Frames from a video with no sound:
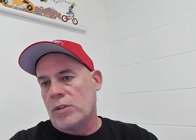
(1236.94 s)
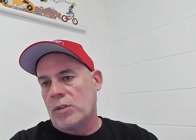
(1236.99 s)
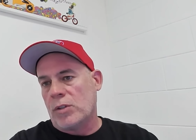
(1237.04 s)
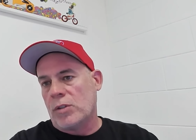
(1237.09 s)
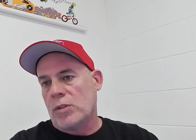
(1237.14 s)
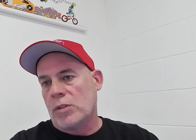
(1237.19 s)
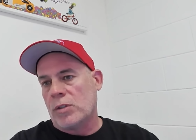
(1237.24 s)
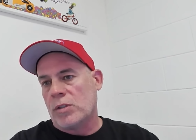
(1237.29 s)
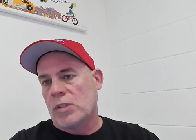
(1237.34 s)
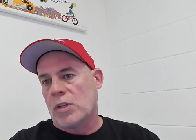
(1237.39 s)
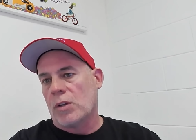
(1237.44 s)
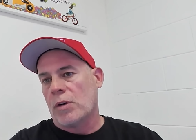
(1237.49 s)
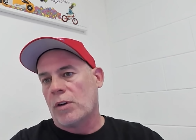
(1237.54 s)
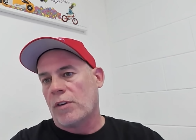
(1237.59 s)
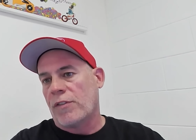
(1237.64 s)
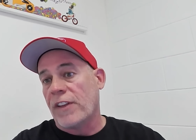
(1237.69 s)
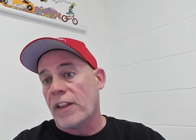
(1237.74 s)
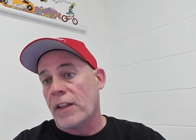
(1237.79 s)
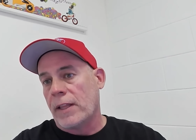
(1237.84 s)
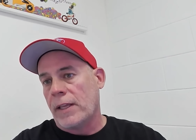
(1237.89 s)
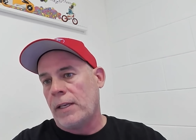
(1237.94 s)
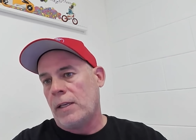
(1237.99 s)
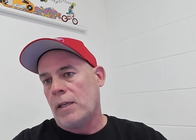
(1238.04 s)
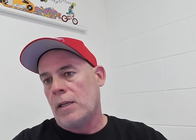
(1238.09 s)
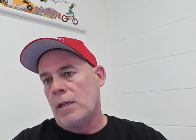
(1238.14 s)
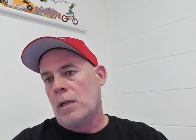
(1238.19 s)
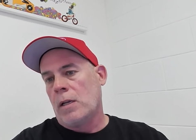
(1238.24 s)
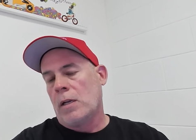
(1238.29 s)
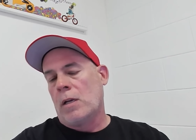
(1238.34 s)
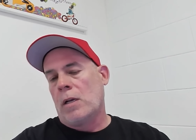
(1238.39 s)
a cylinder
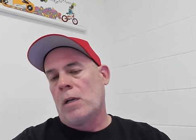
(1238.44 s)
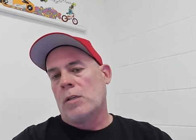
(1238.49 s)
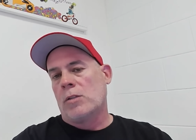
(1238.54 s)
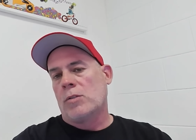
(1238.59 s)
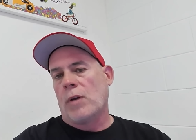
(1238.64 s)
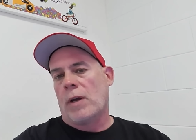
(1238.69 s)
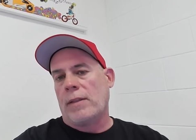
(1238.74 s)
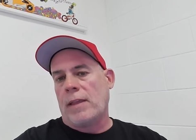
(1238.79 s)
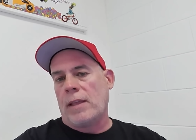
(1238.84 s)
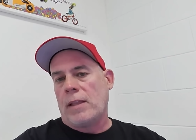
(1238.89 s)
filling. So